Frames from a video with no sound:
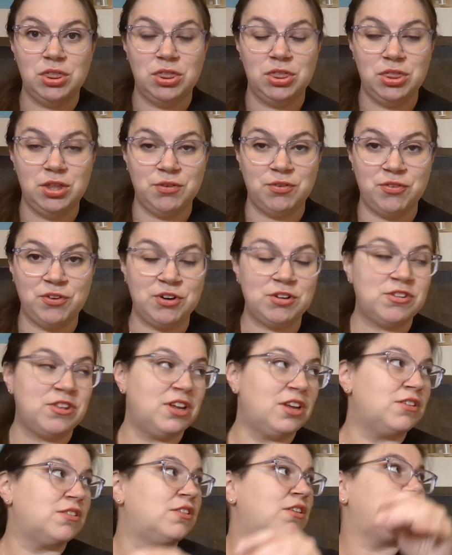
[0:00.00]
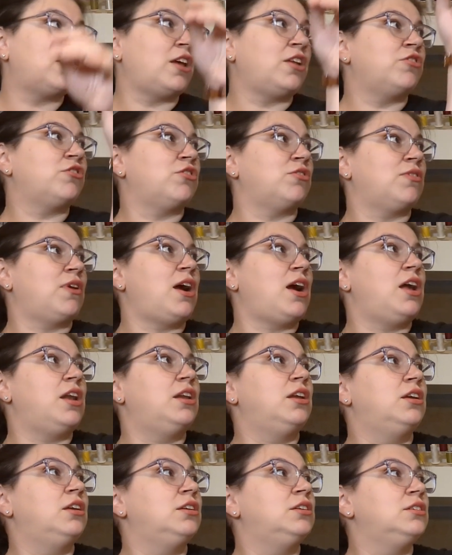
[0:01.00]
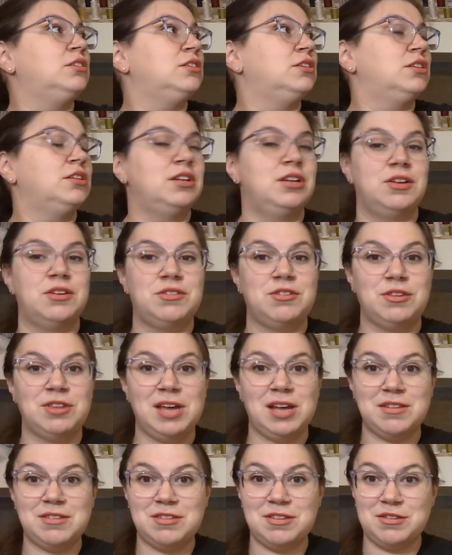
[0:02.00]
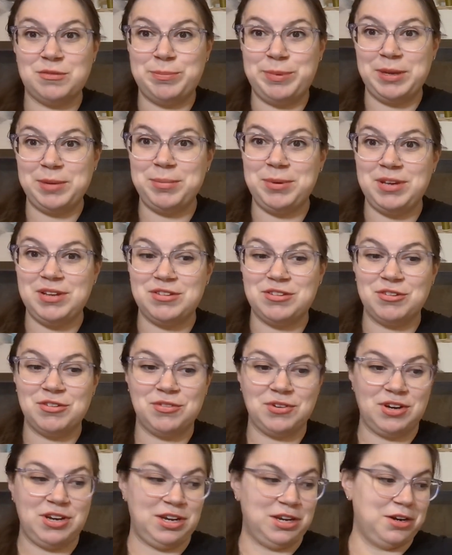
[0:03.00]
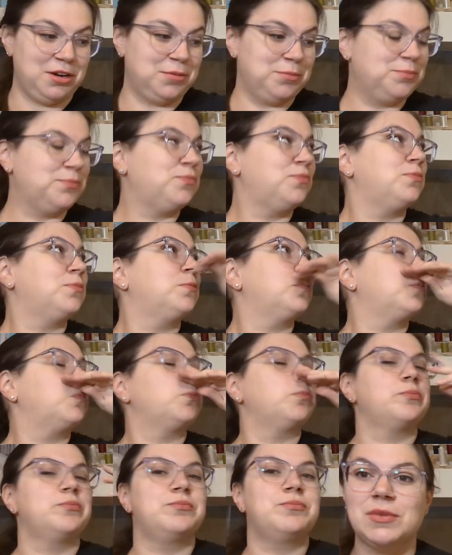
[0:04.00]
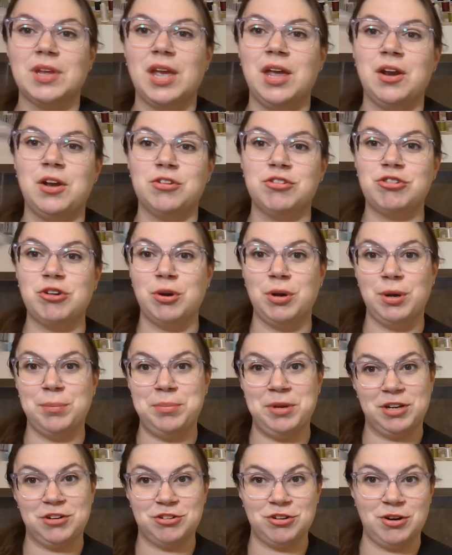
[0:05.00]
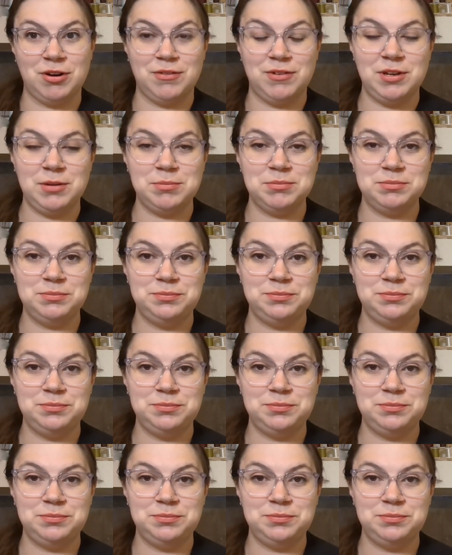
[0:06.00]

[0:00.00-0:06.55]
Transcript: The first thing is the tension rod. So that's this big piece over here, and I'll show a picture of it.